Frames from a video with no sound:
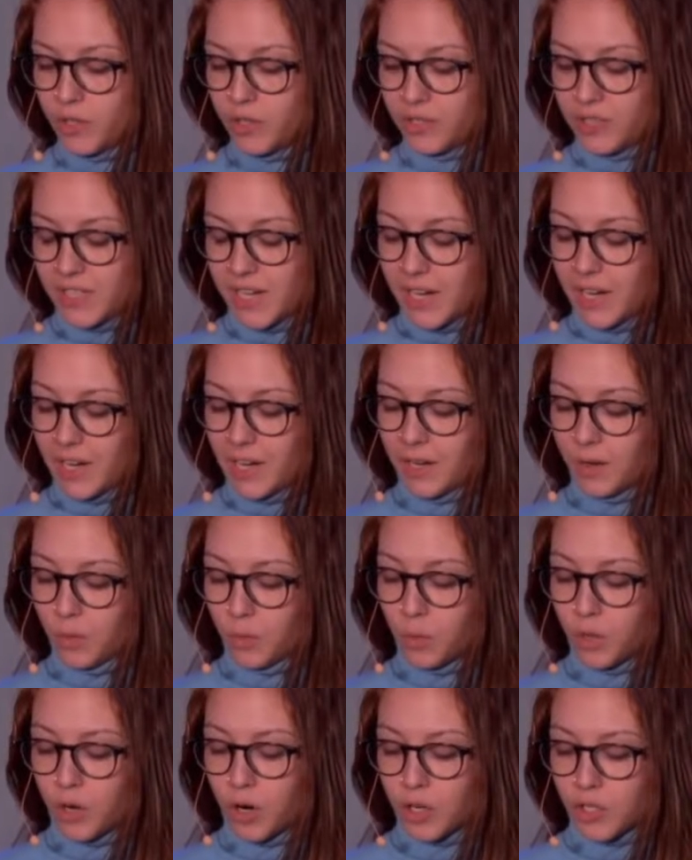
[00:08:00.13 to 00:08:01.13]
understanding,
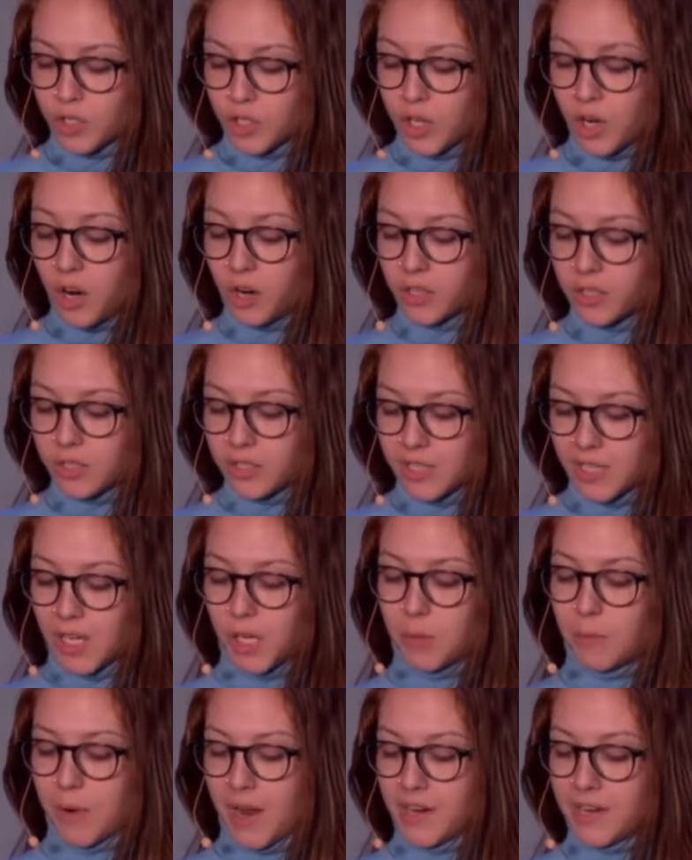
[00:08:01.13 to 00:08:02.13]
will guard your hearts and
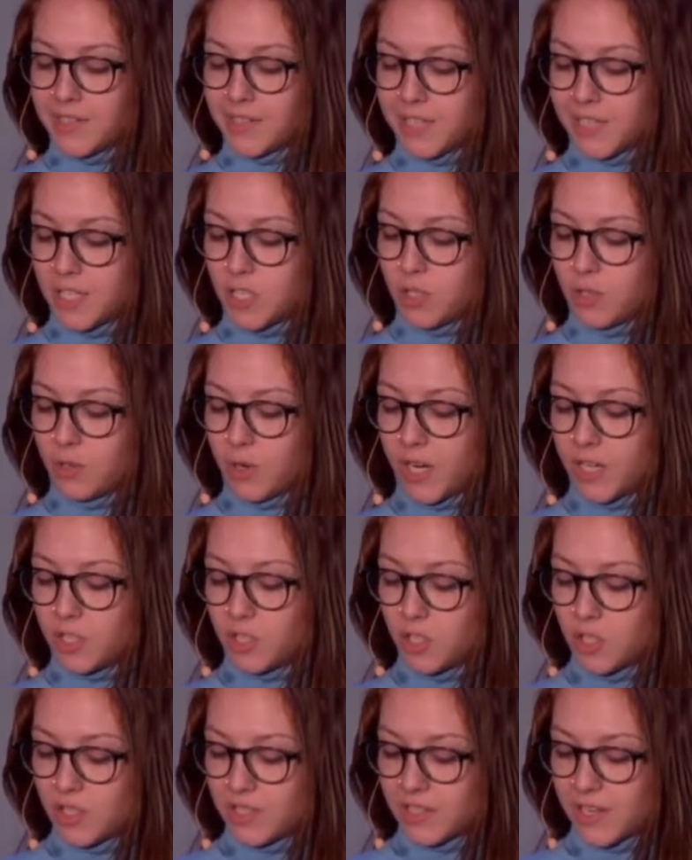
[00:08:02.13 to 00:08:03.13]
your minds in
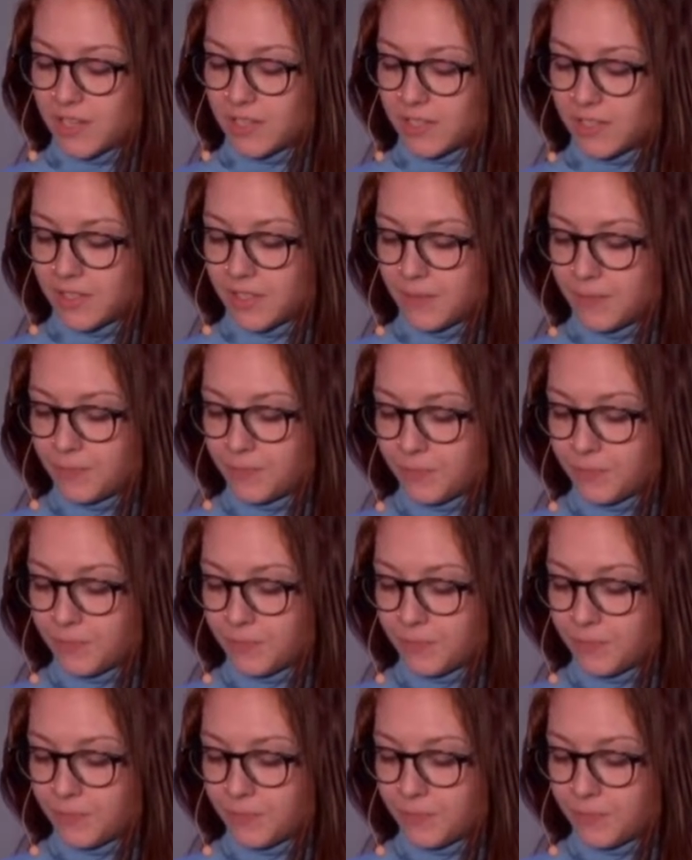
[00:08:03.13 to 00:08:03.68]
Christ Jesus.